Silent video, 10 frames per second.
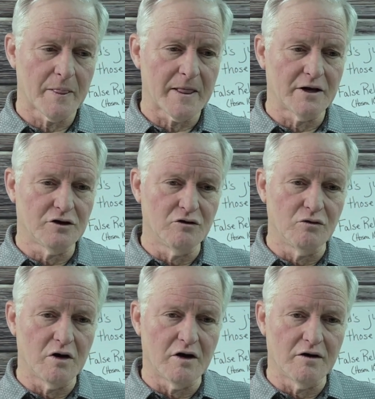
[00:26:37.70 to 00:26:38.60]

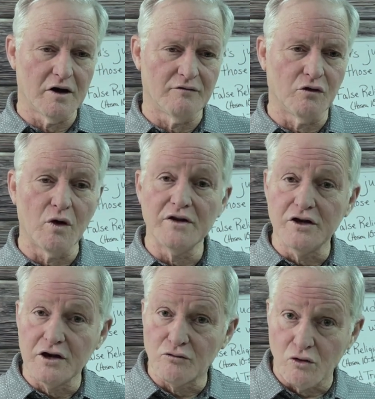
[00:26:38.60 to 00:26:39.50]
to avoid
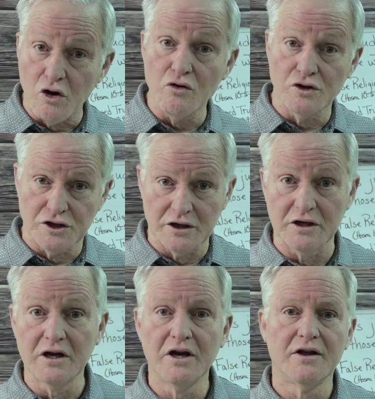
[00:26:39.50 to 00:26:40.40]
the erosion
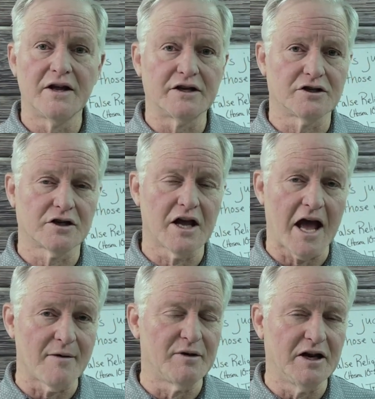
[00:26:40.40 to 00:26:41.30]
that's
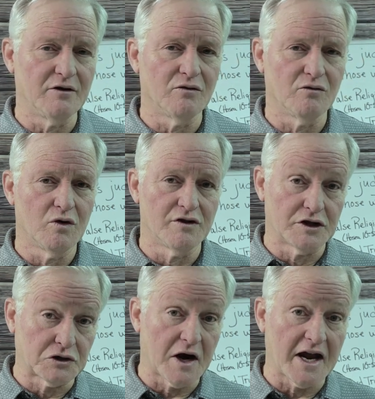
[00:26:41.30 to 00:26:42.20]
happening where the
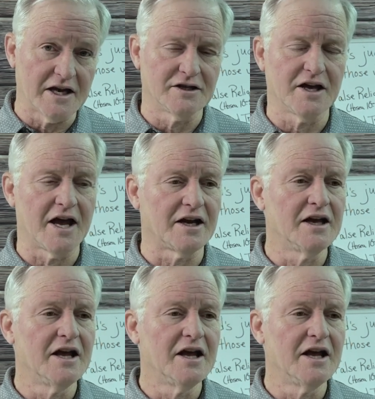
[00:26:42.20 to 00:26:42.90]
track is at,